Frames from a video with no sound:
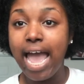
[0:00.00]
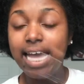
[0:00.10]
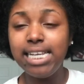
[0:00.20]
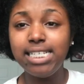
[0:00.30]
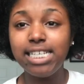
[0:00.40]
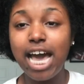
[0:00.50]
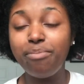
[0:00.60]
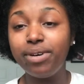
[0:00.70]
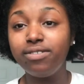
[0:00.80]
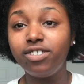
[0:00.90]
any
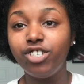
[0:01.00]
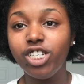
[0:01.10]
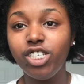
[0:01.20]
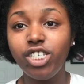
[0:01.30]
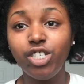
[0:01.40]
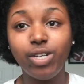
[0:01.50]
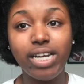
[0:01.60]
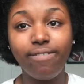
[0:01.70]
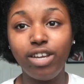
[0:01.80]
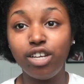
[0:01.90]
type of suggestions or
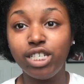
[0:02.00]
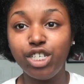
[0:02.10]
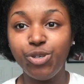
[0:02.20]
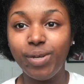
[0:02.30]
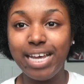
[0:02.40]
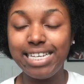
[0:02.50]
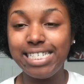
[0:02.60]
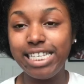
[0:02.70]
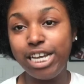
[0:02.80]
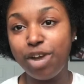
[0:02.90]
any videos that you would like to
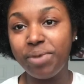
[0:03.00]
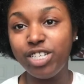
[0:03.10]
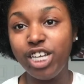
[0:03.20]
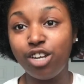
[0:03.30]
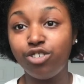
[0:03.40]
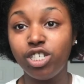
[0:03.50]
see here on my channel,